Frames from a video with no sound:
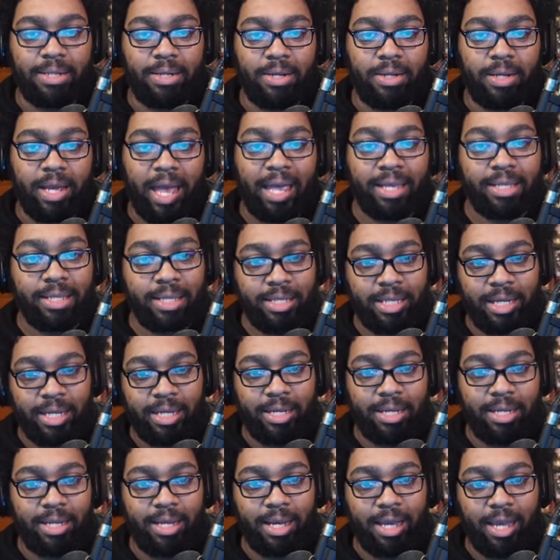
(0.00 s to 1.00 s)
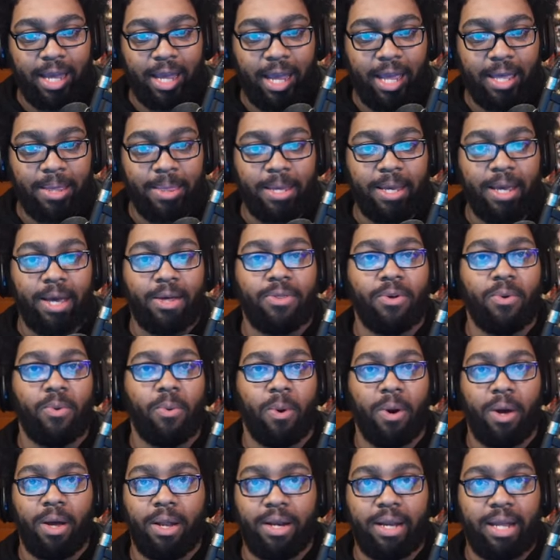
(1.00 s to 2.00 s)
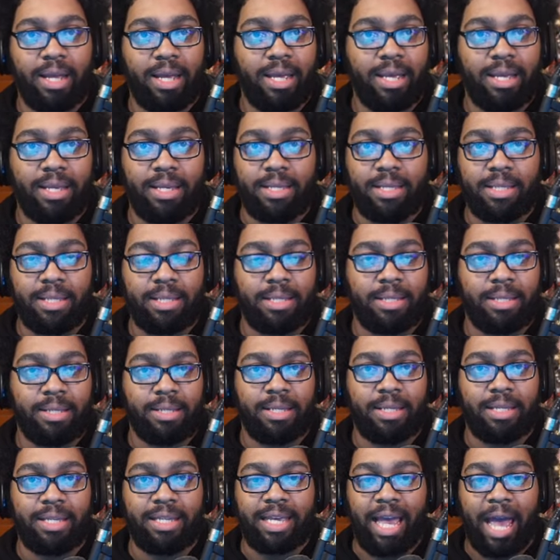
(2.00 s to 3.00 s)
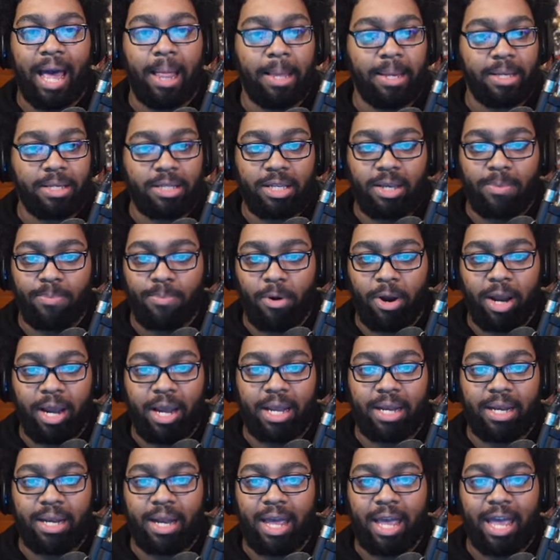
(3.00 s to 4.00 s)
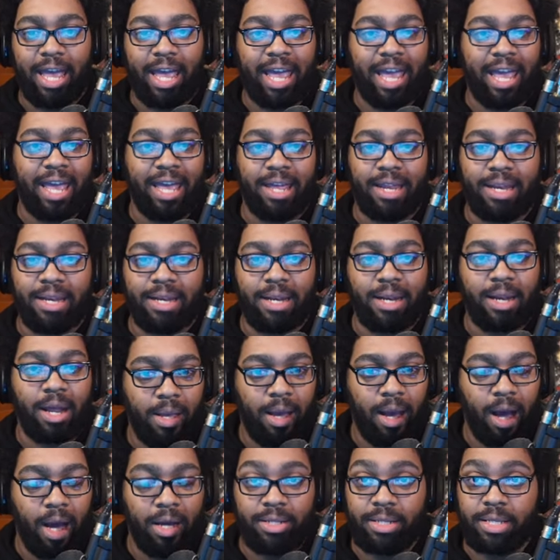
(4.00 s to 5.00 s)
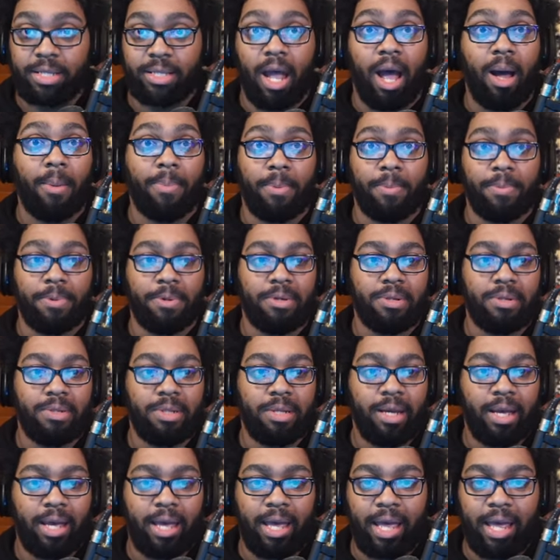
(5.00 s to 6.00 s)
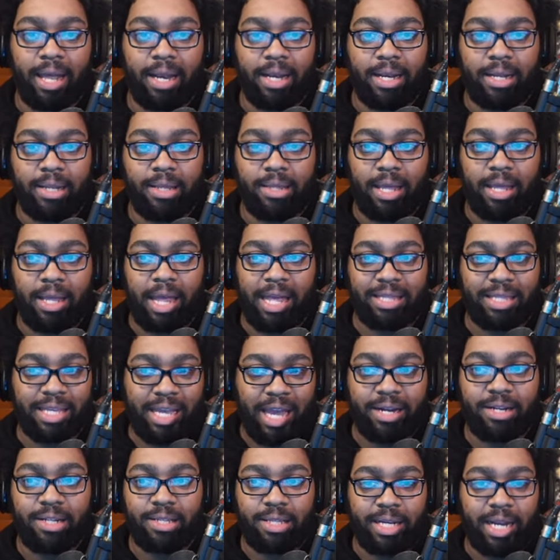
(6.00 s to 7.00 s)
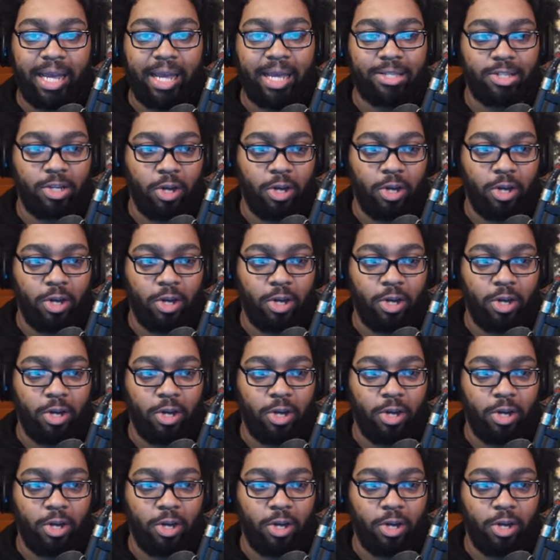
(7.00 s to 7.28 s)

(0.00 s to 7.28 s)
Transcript: hesitant, and the other one is galaxy brain and unstoppable. And at the end of the day, it's